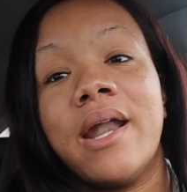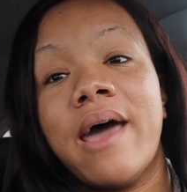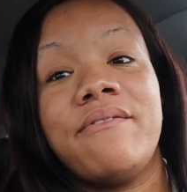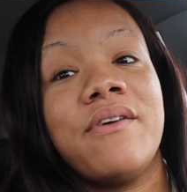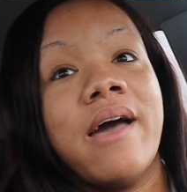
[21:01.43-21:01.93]

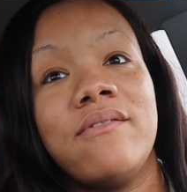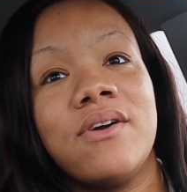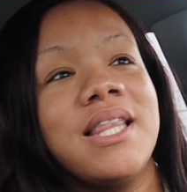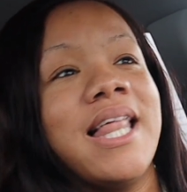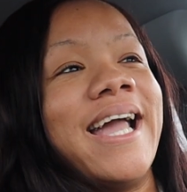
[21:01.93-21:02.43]
that
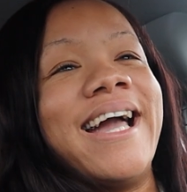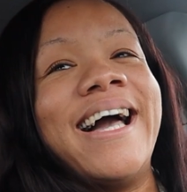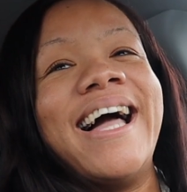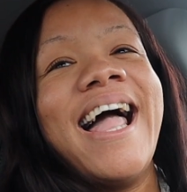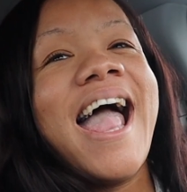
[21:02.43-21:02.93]
forever. Like,
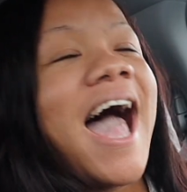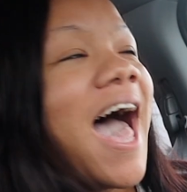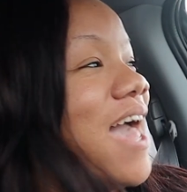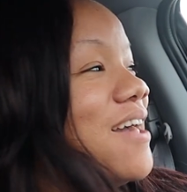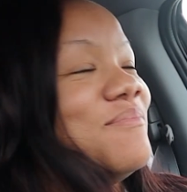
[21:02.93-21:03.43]

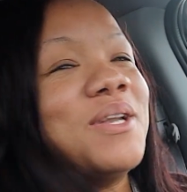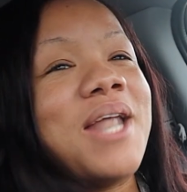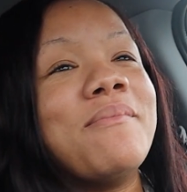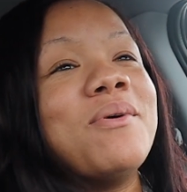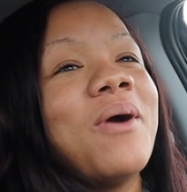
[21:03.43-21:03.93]
I've
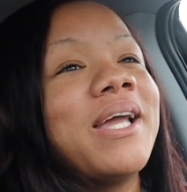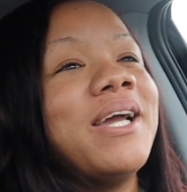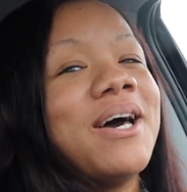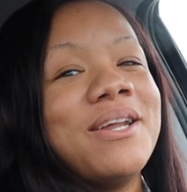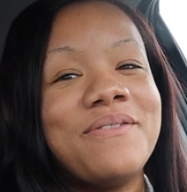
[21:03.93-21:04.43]
been
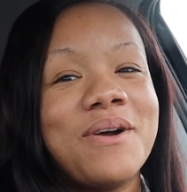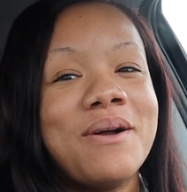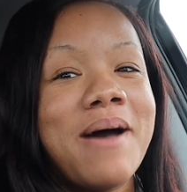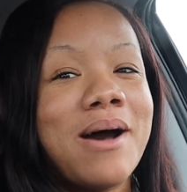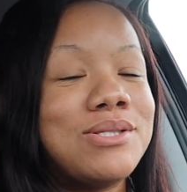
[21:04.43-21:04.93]
working on it for
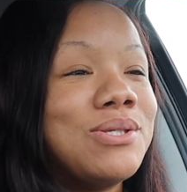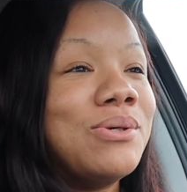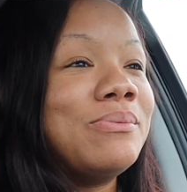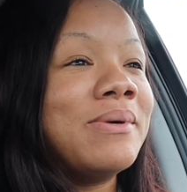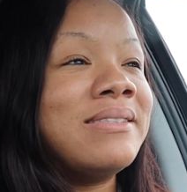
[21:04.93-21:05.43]
about
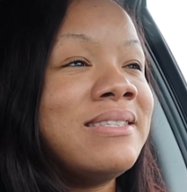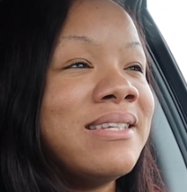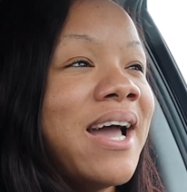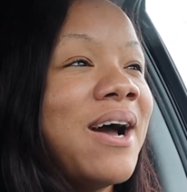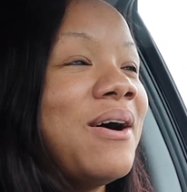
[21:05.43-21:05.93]
2 months
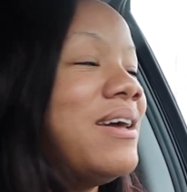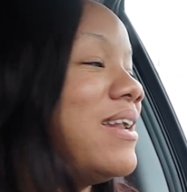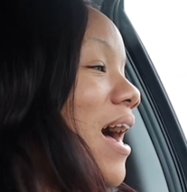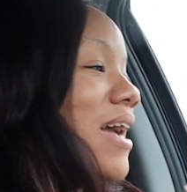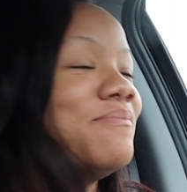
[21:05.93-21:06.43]
now, and
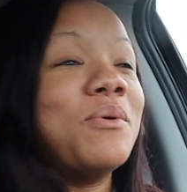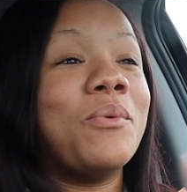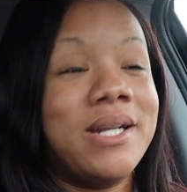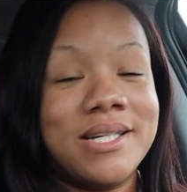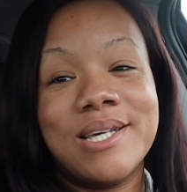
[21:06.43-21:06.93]
I have been
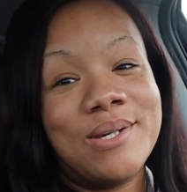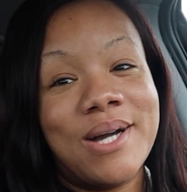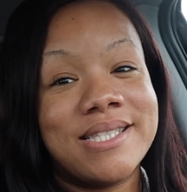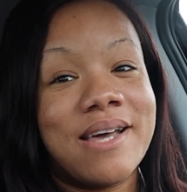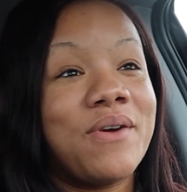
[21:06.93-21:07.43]
waiting to tell you
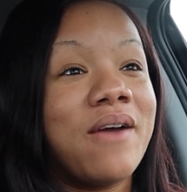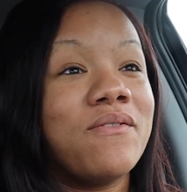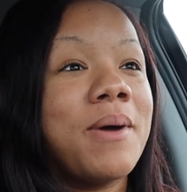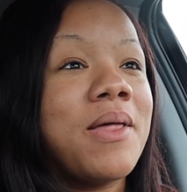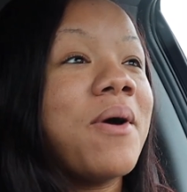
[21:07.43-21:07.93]
guys that
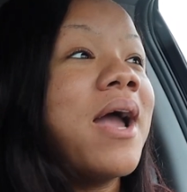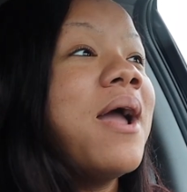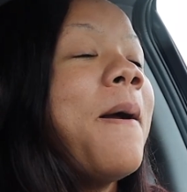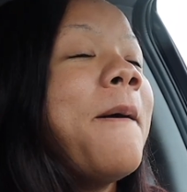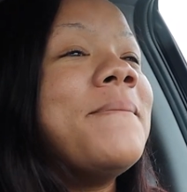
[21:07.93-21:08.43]
forever, by the way.
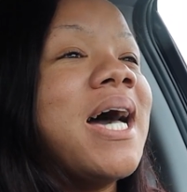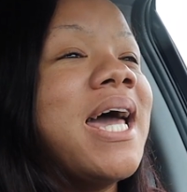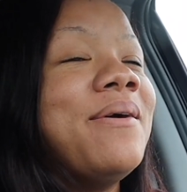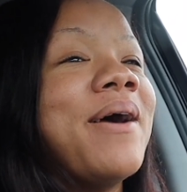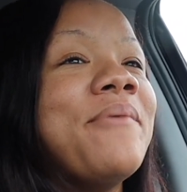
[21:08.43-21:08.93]
But
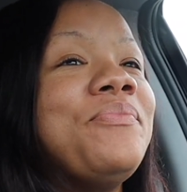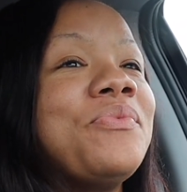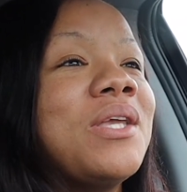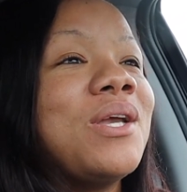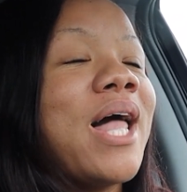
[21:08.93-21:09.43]
anyway,
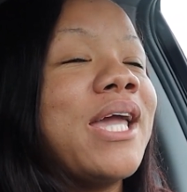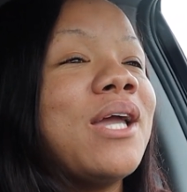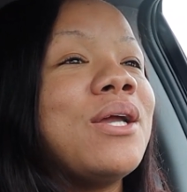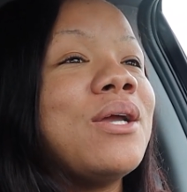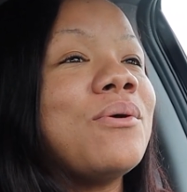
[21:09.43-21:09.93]

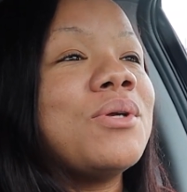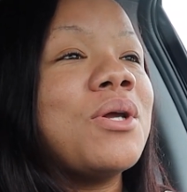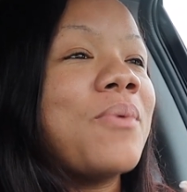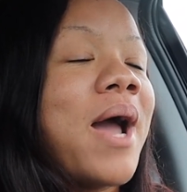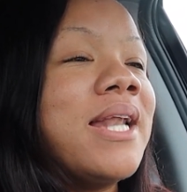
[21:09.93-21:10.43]

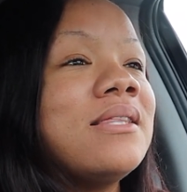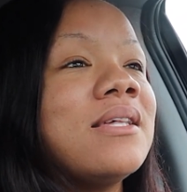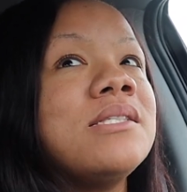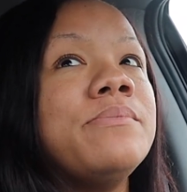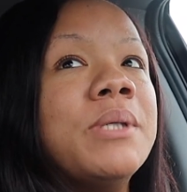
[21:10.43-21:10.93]
you're writing
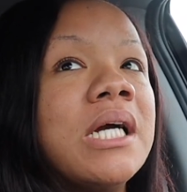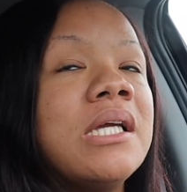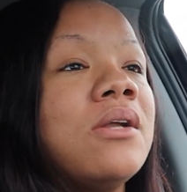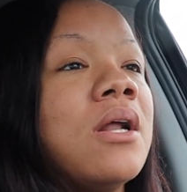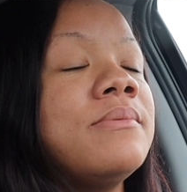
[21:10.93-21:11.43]
this
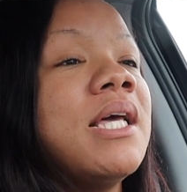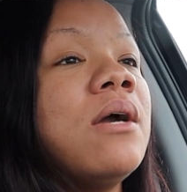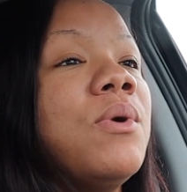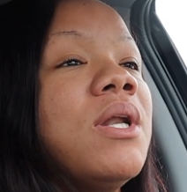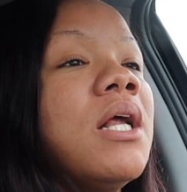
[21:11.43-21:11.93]
book, you know what I'm
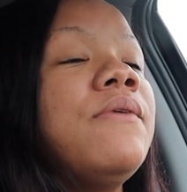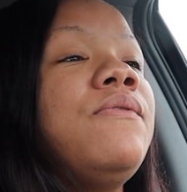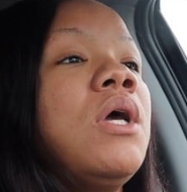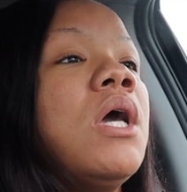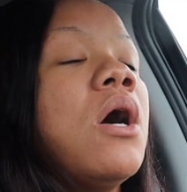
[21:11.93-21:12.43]
saying? What
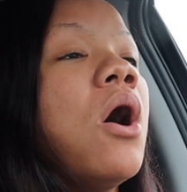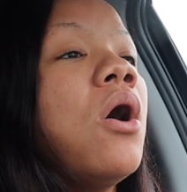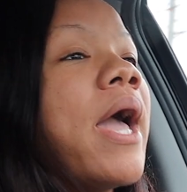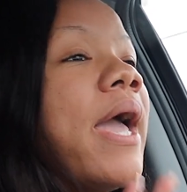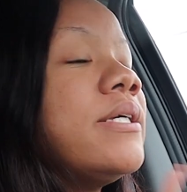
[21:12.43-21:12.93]
if, okay,